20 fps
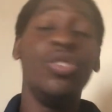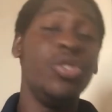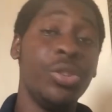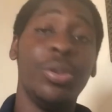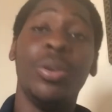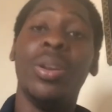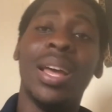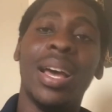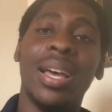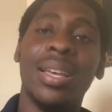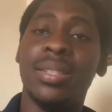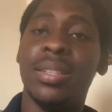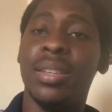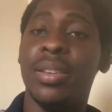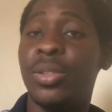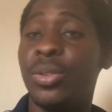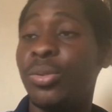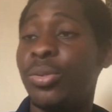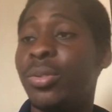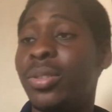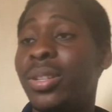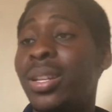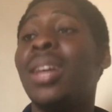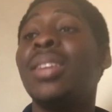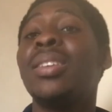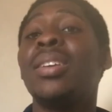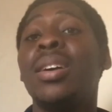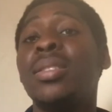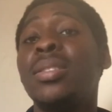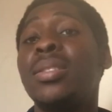last year, so that
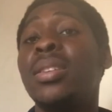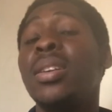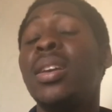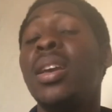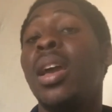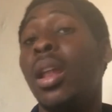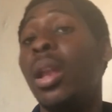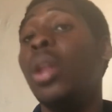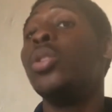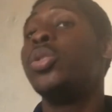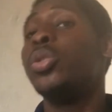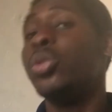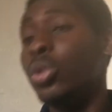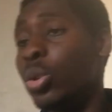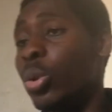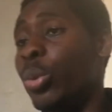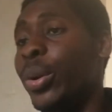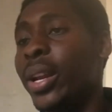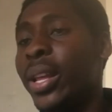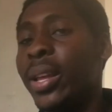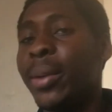has a lot to do with it.